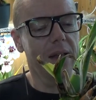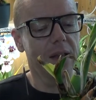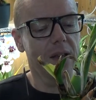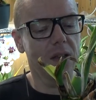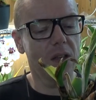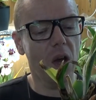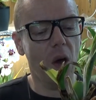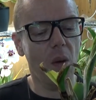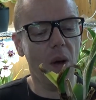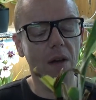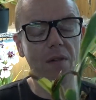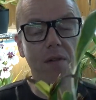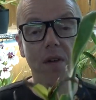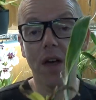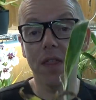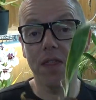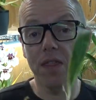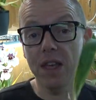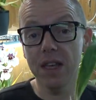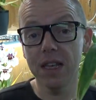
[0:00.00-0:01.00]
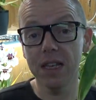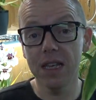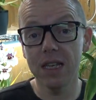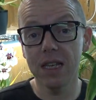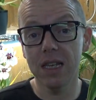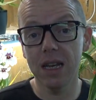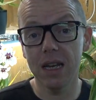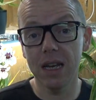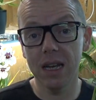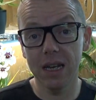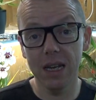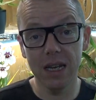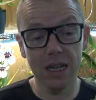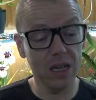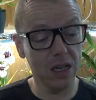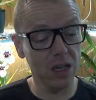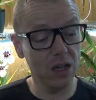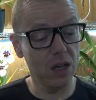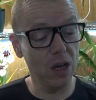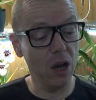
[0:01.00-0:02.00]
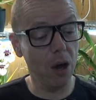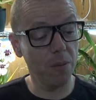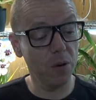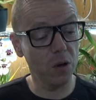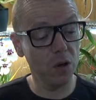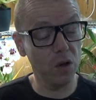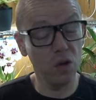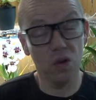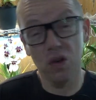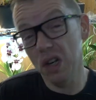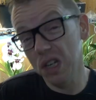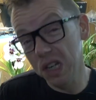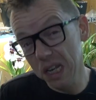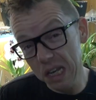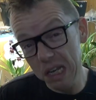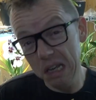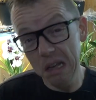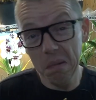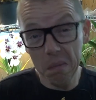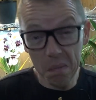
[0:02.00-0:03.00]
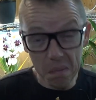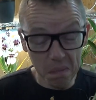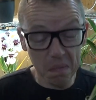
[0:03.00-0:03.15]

So I thought this is, uh, this is the opportunity